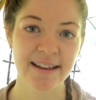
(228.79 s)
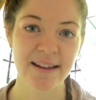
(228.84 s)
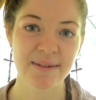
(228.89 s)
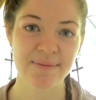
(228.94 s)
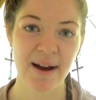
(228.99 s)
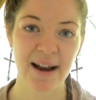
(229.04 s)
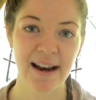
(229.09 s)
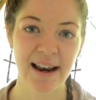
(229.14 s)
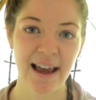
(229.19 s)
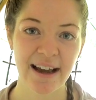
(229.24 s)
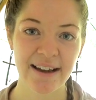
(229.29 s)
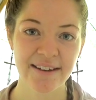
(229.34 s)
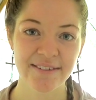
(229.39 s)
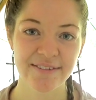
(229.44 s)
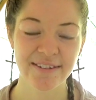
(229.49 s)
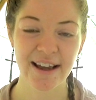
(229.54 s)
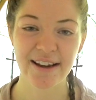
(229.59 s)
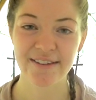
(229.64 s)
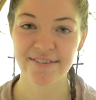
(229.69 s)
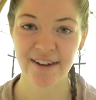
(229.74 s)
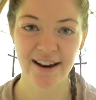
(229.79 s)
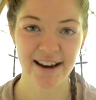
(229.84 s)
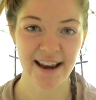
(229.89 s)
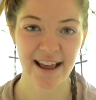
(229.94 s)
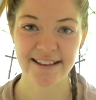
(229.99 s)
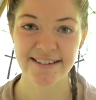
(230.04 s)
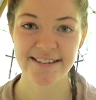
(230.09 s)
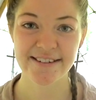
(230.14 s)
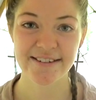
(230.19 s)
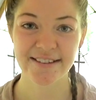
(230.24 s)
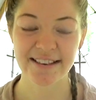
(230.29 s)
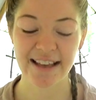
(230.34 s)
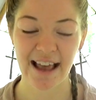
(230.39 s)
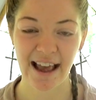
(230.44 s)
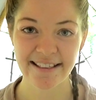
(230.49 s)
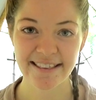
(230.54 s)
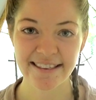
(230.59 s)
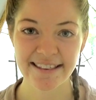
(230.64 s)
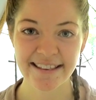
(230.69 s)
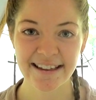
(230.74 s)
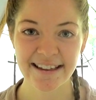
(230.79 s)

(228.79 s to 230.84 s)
in my life, like financial debt.